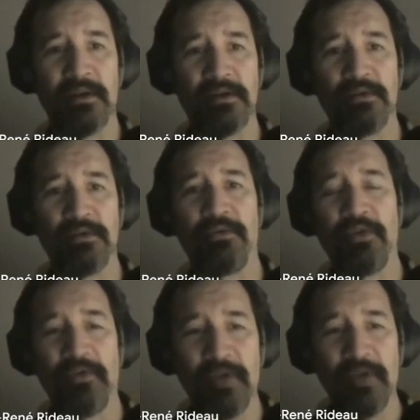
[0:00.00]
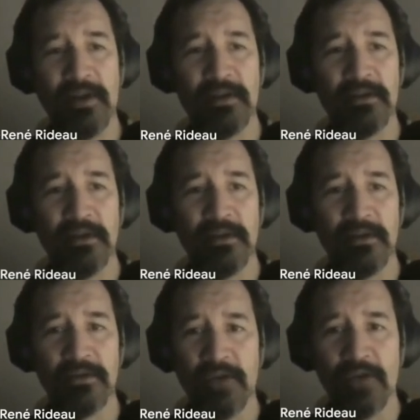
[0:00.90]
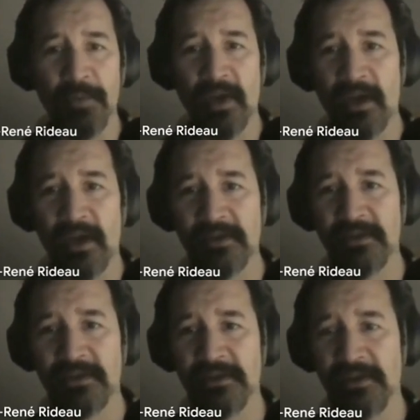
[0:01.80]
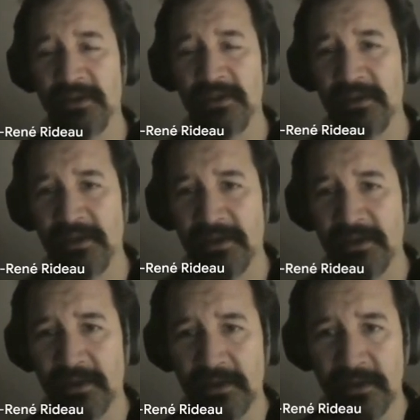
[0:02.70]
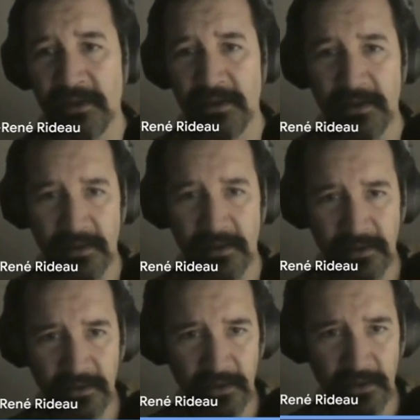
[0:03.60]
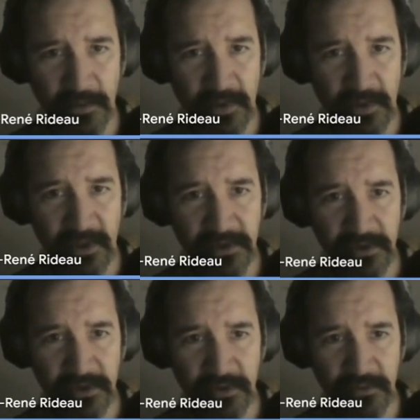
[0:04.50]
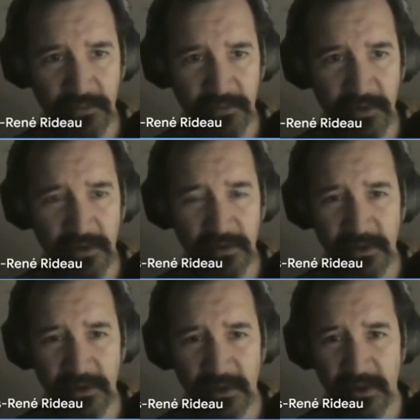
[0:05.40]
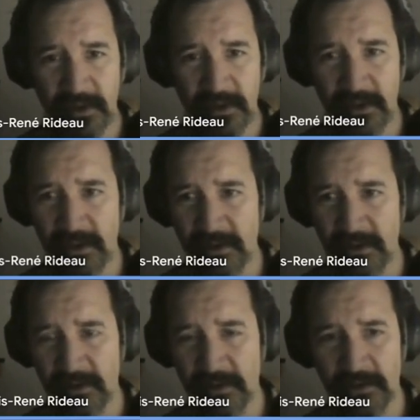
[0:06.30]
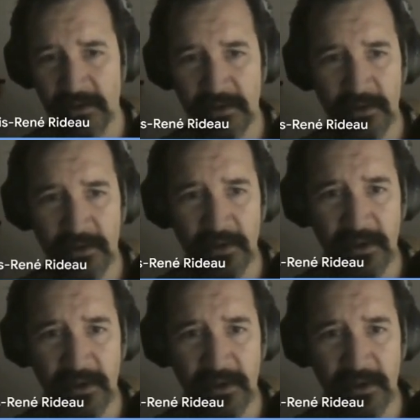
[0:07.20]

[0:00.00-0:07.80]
So you verify that the top hash is indeed the top hash you want, and the target